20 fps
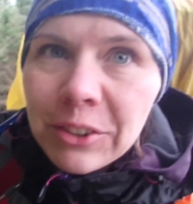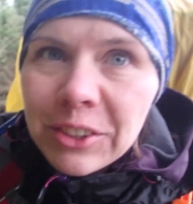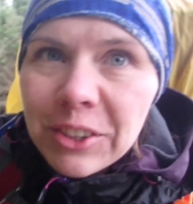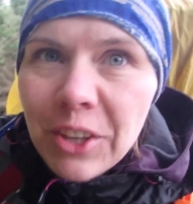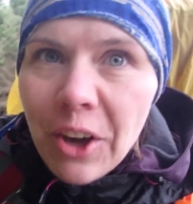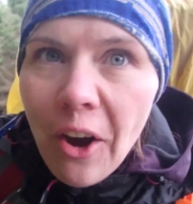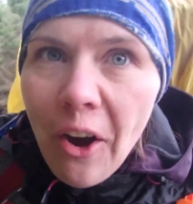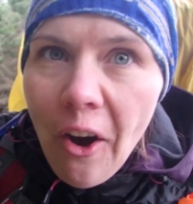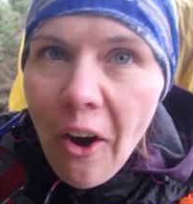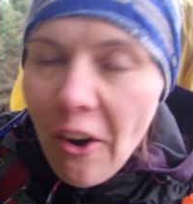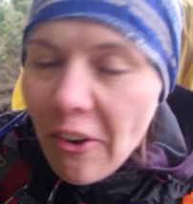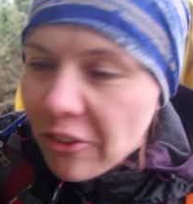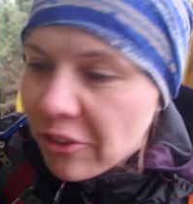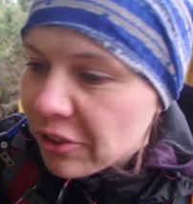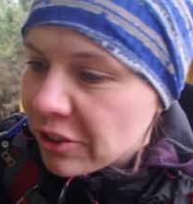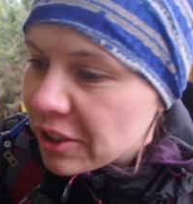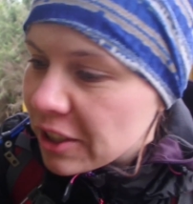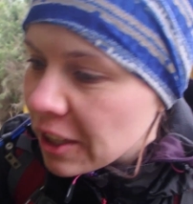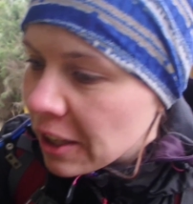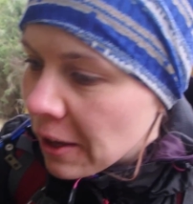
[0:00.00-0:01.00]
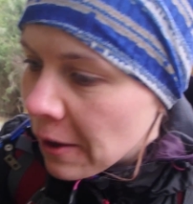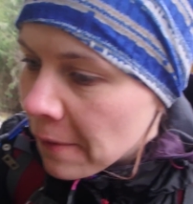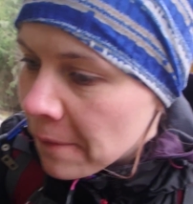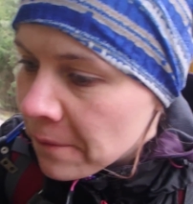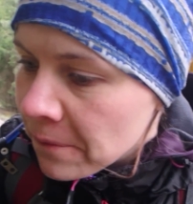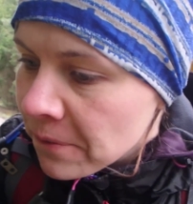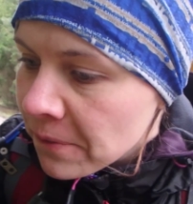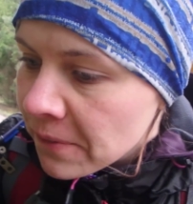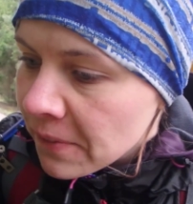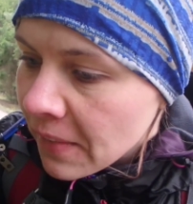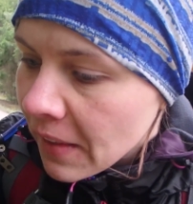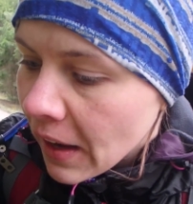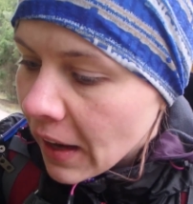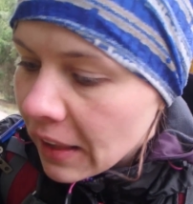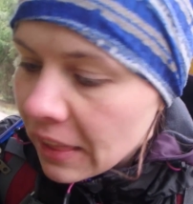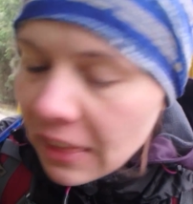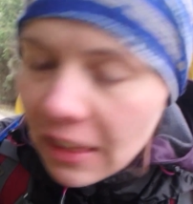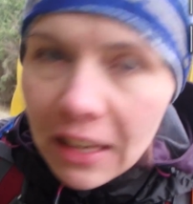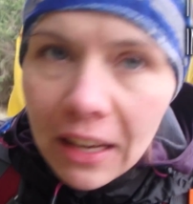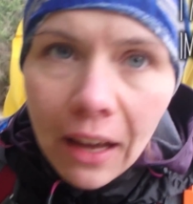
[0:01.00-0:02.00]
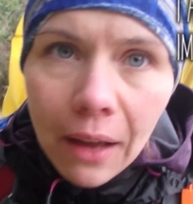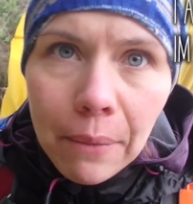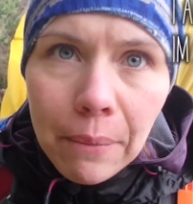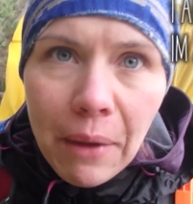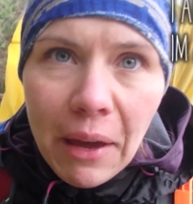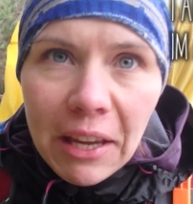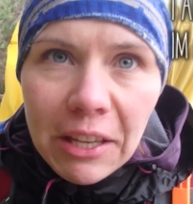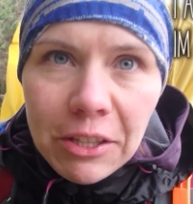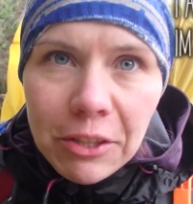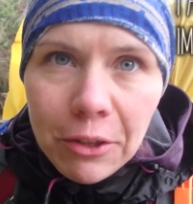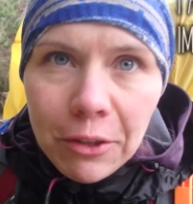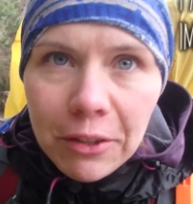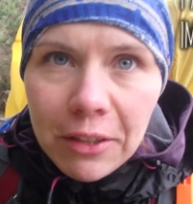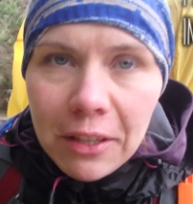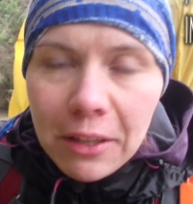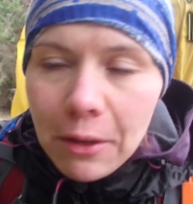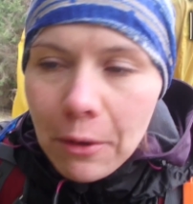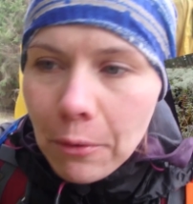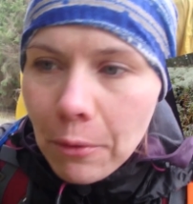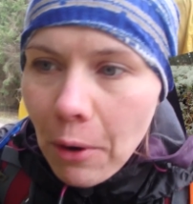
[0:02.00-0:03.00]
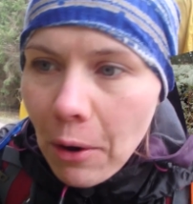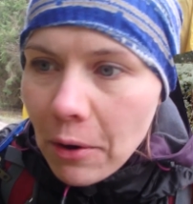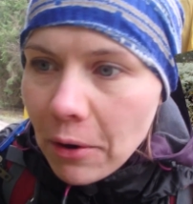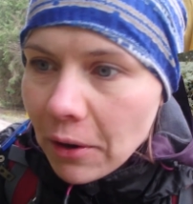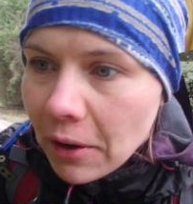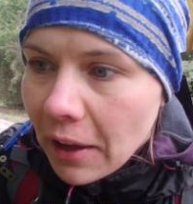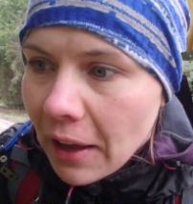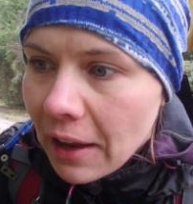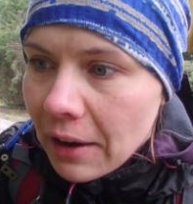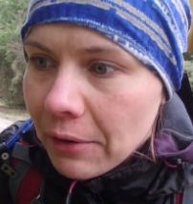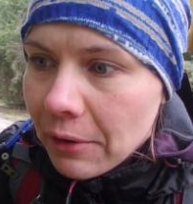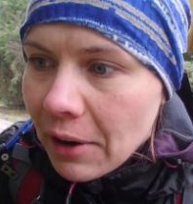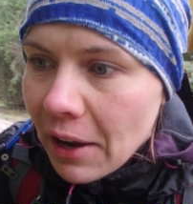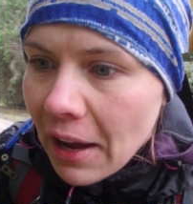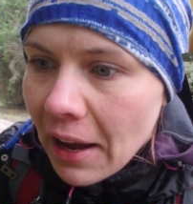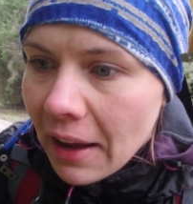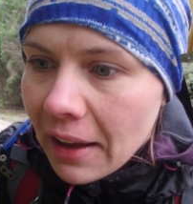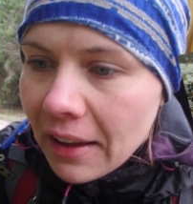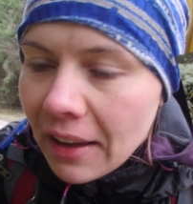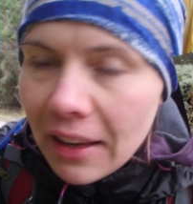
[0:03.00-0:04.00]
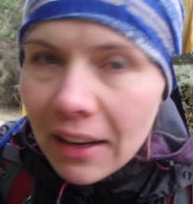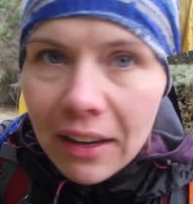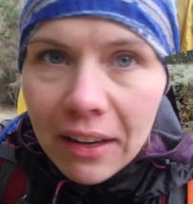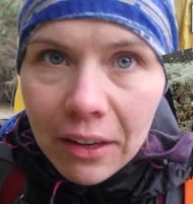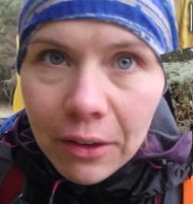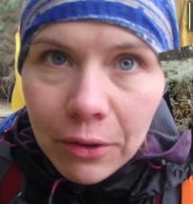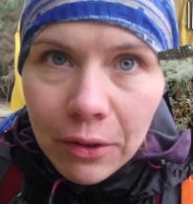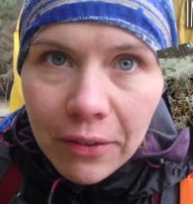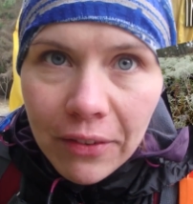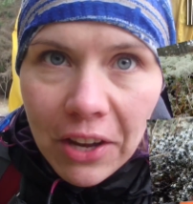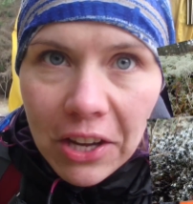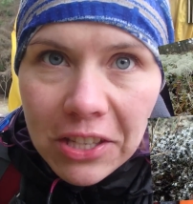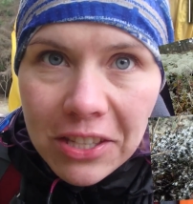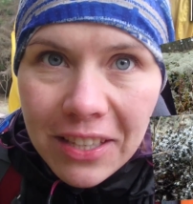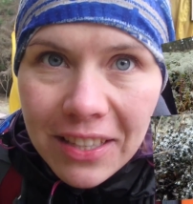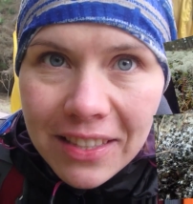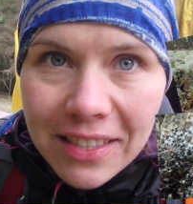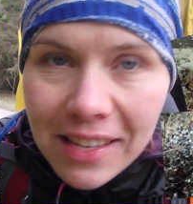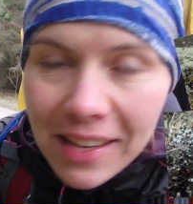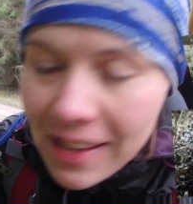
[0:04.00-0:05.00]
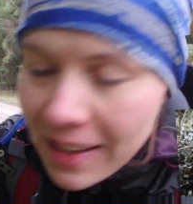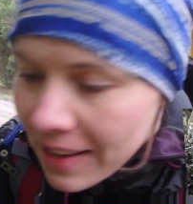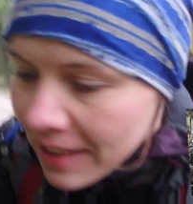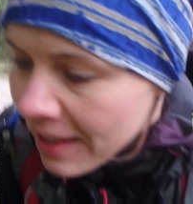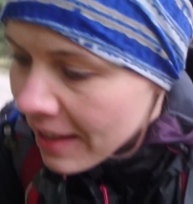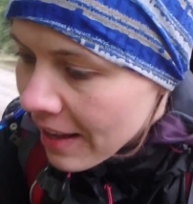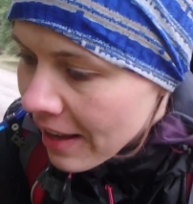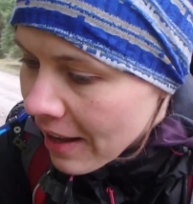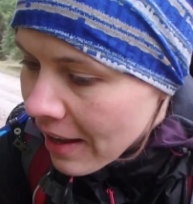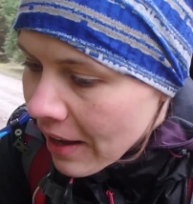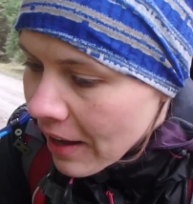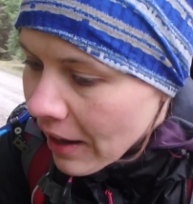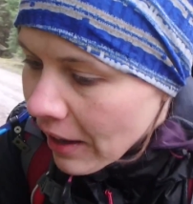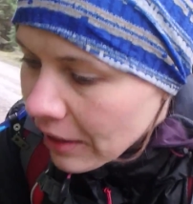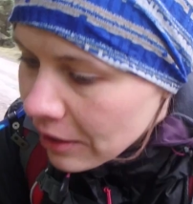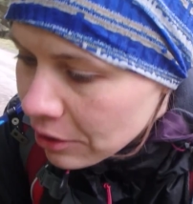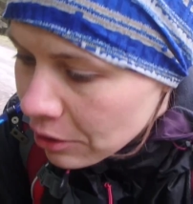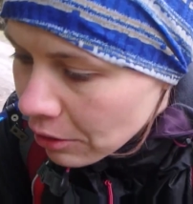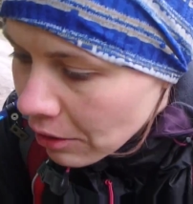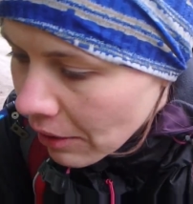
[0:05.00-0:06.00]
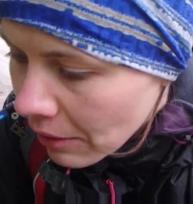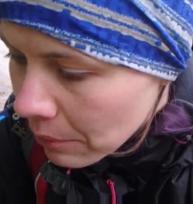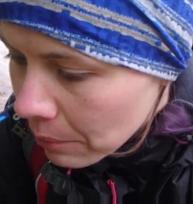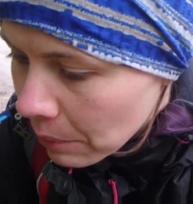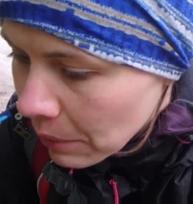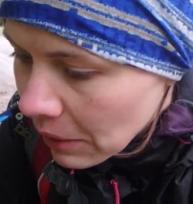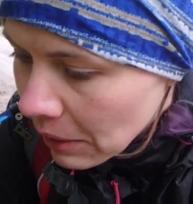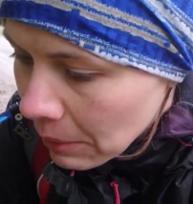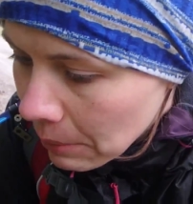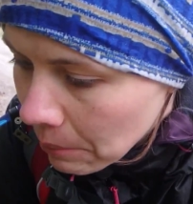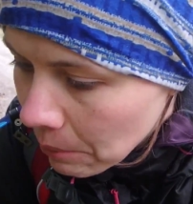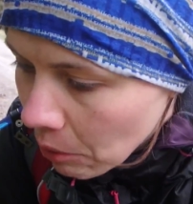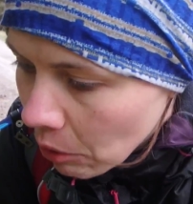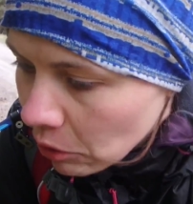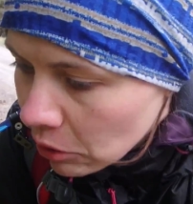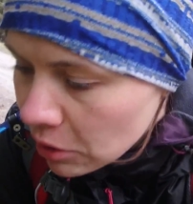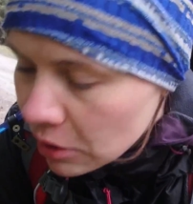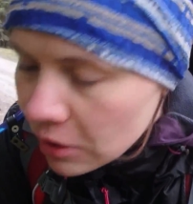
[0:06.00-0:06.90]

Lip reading: soft. I think I majored in the wrong area in the university. I should have been a moss